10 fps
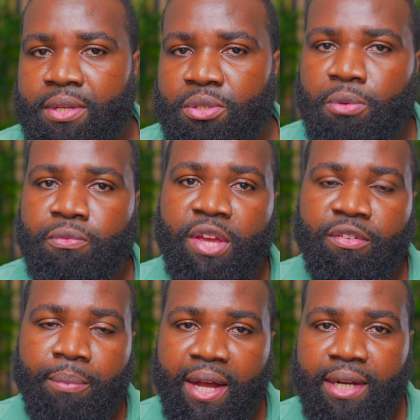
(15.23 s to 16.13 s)
So if you
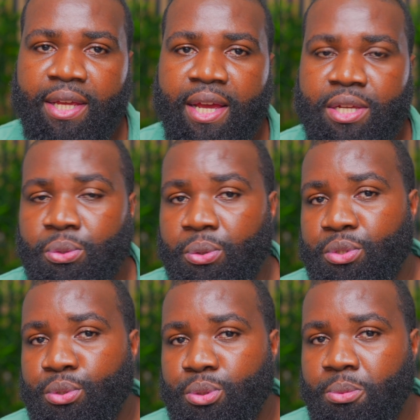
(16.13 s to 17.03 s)
have a podcast or
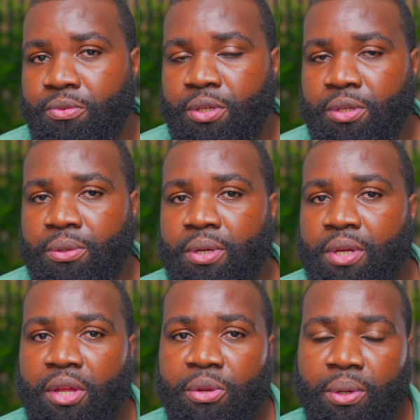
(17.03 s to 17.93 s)
YouTube video
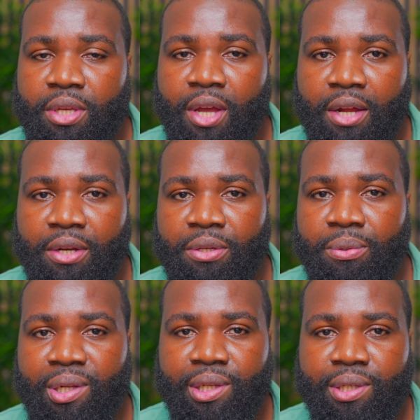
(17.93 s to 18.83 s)
and you want the
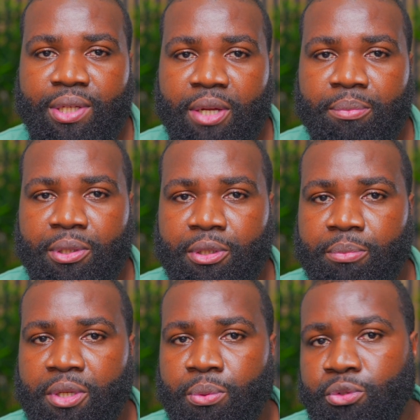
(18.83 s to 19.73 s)
audio cleaned up a little
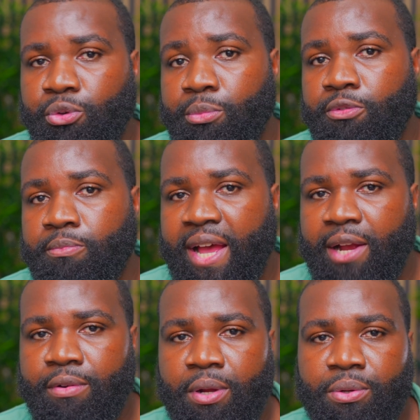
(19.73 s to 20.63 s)
bit, you want to remove
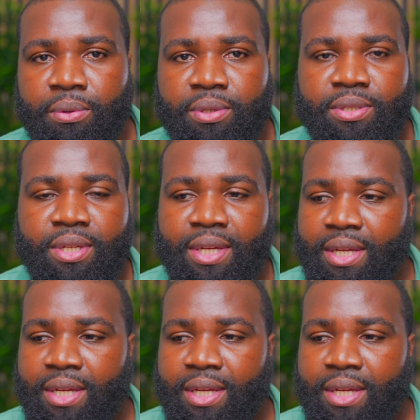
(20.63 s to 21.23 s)
background noise,